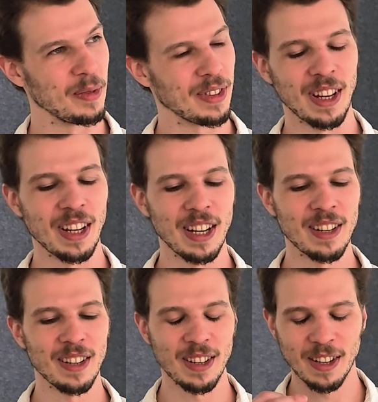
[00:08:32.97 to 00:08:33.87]

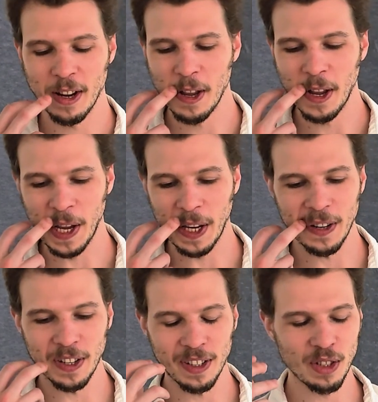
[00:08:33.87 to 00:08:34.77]
In
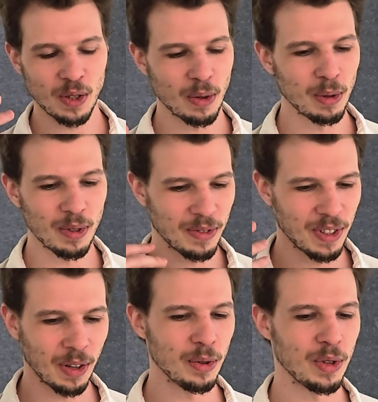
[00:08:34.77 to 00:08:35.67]
the schools of
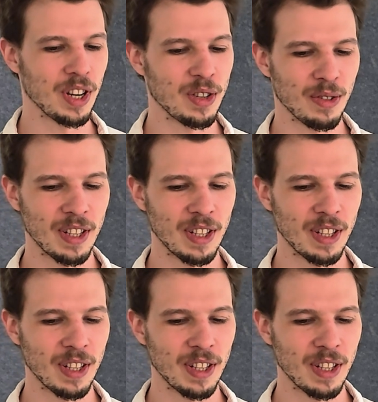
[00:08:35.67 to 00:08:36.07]
negotiation,